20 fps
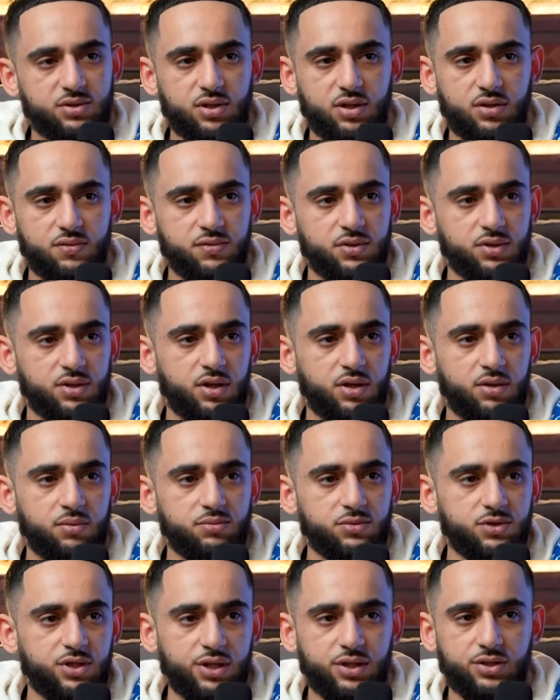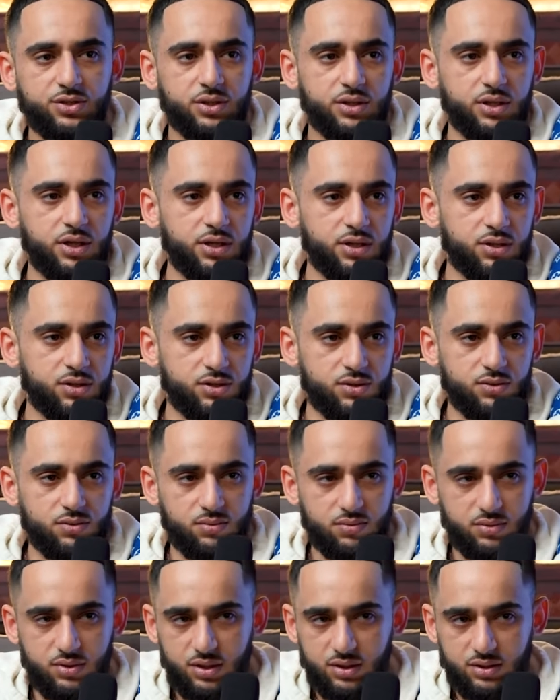serving them, changing links,
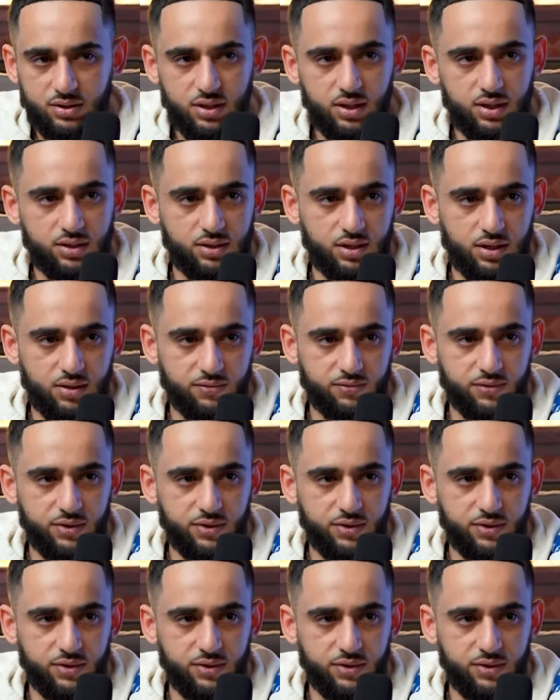this, that